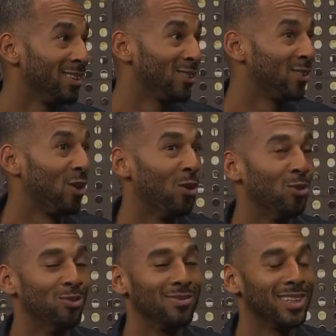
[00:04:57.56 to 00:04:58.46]

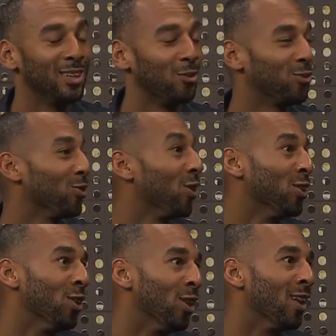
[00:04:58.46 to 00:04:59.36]
So, you know,
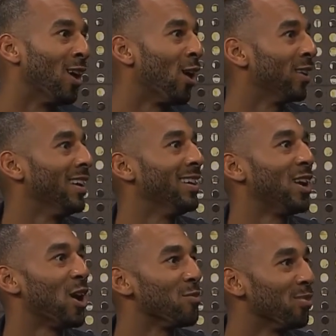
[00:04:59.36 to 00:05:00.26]
struggle, heartache,
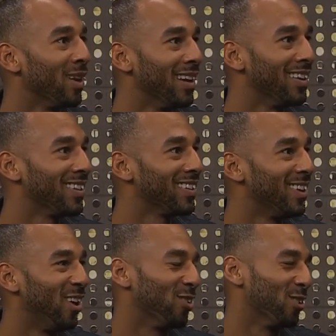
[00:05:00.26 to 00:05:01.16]
heartbreak,
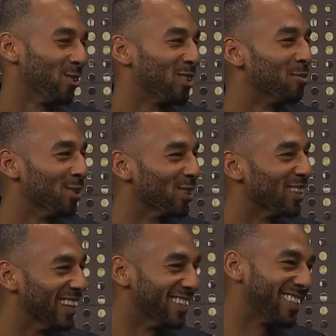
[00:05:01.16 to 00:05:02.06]
all of those typical
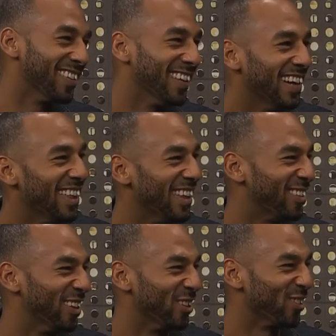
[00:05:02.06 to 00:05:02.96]
things that
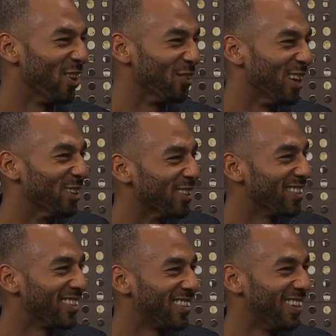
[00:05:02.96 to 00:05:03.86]

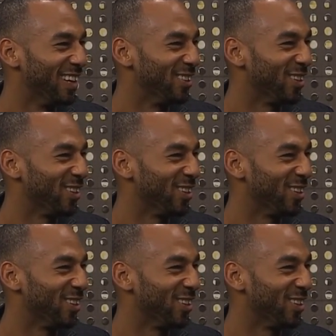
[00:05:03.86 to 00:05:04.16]
singer-songwriters sing and